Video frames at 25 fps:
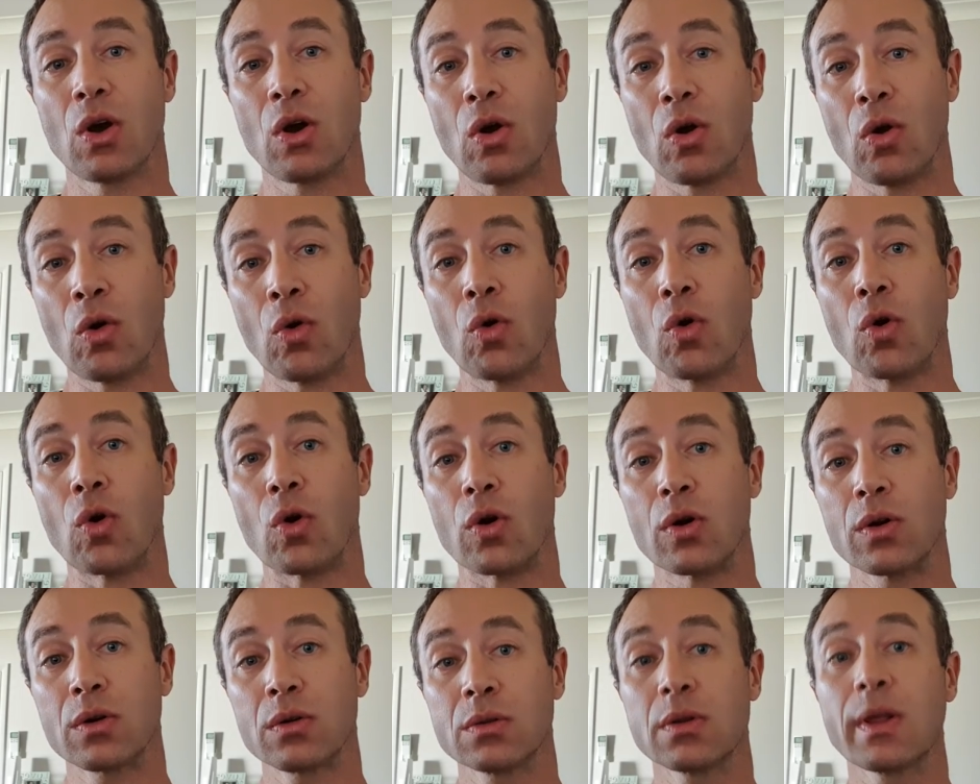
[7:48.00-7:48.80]

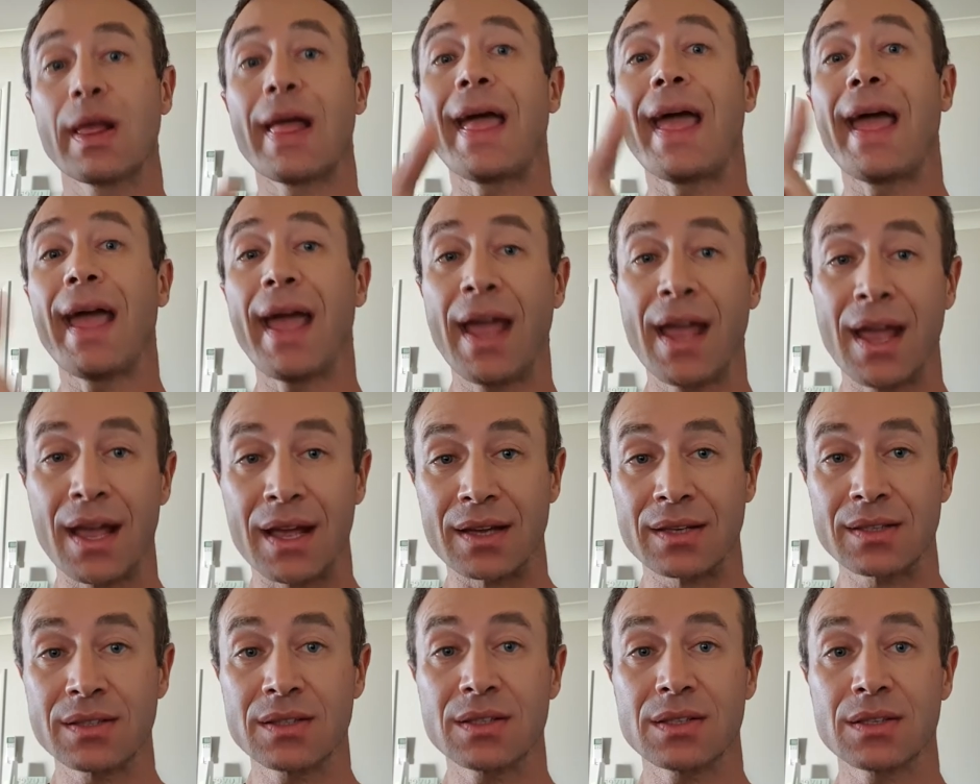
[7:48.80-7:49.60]
or
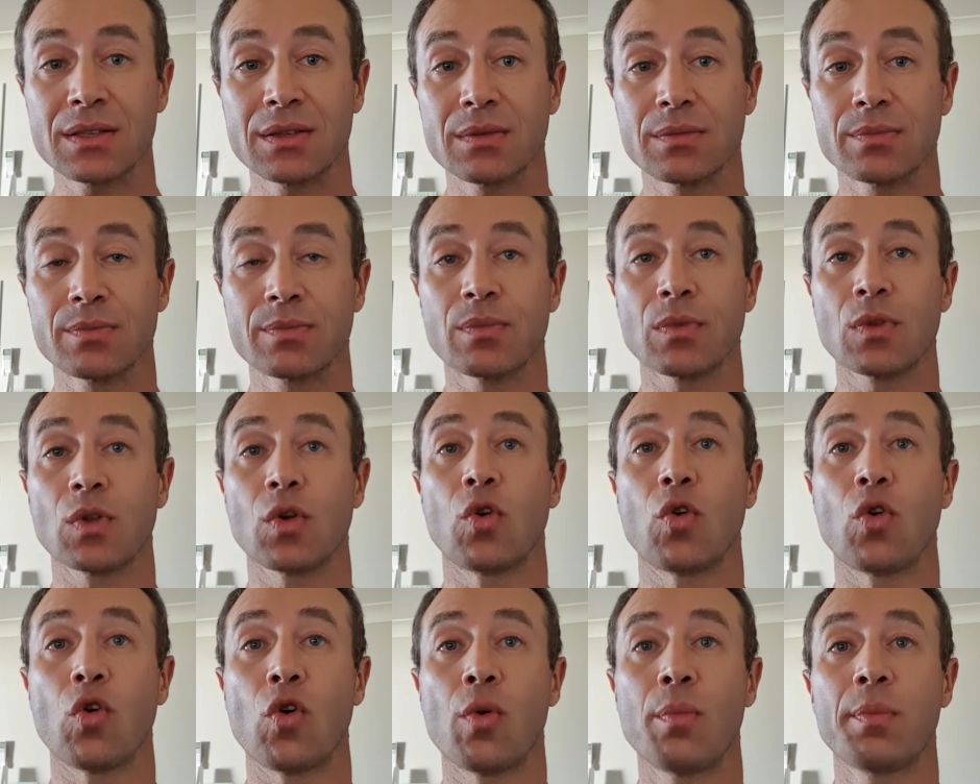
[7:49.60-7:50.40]
and
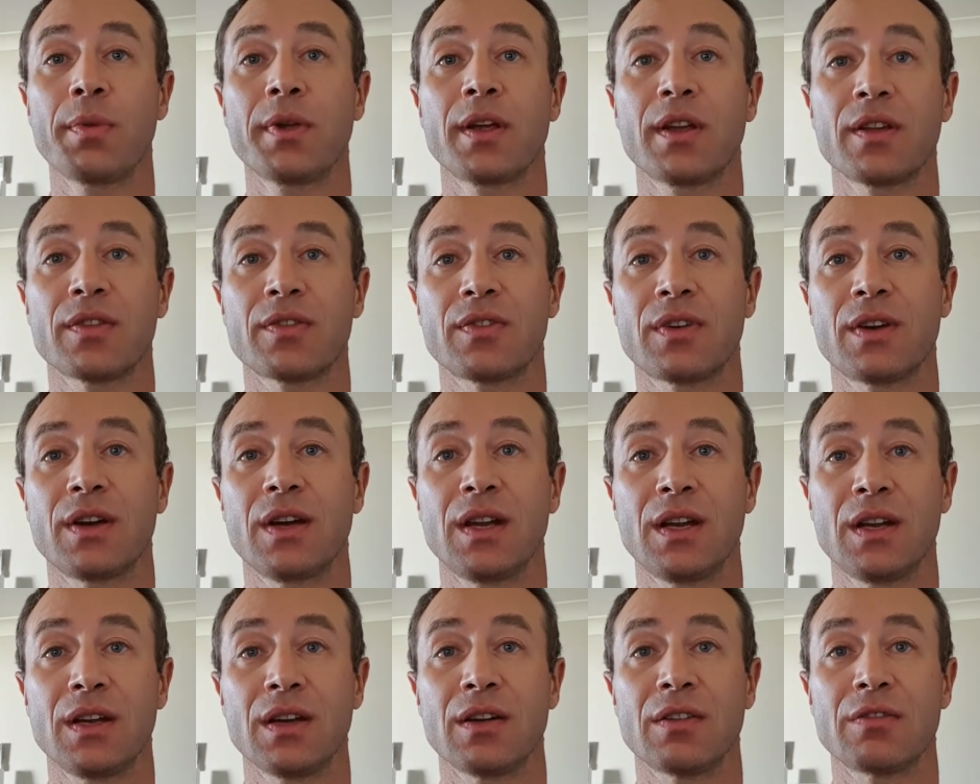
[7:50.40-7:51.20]

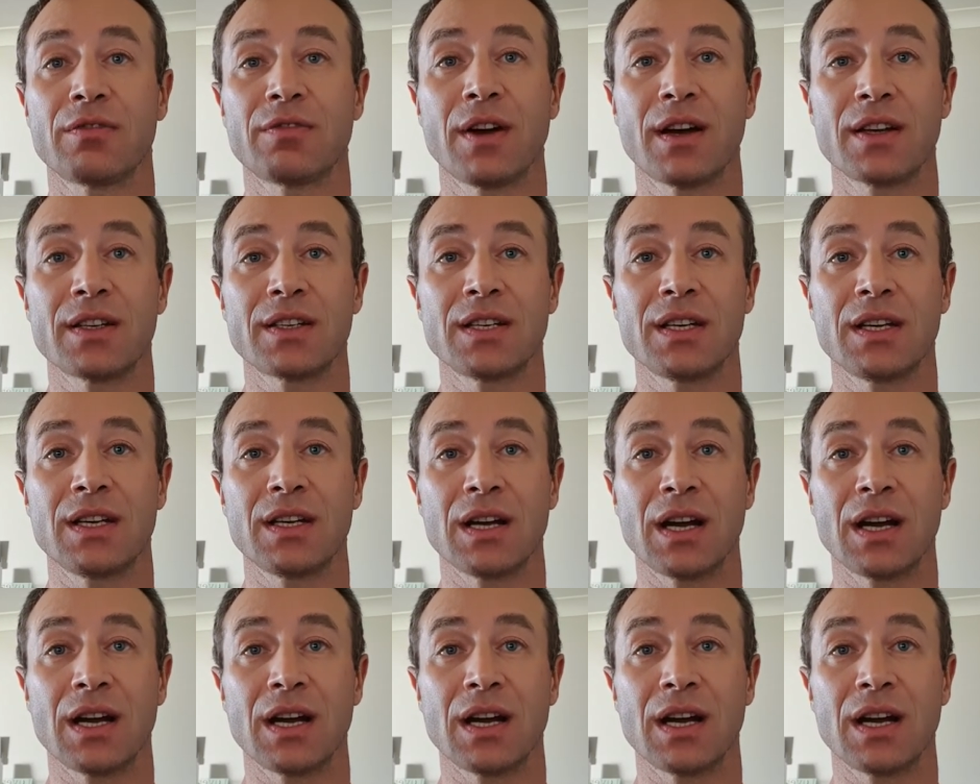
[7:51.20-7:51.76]
omega-3 fatty